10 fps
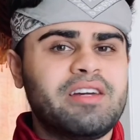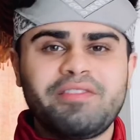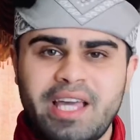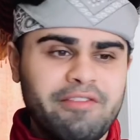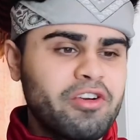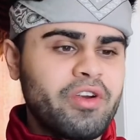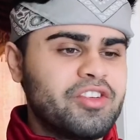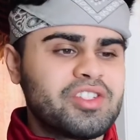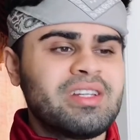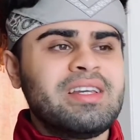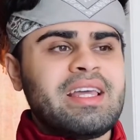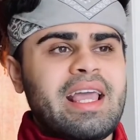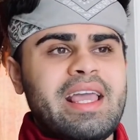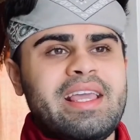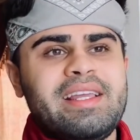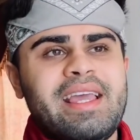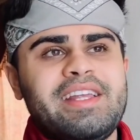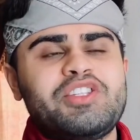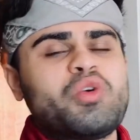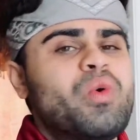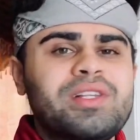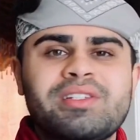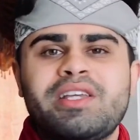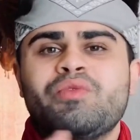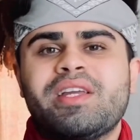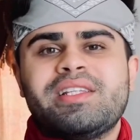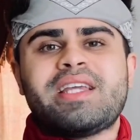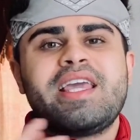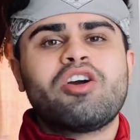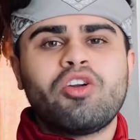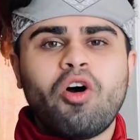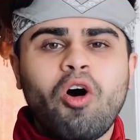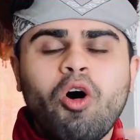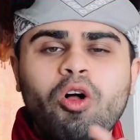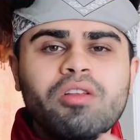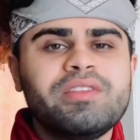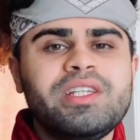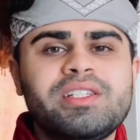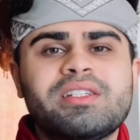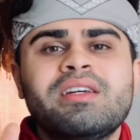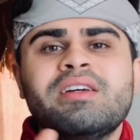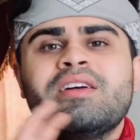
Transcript: definitely evergreen. There's a, a twist that you can take on all these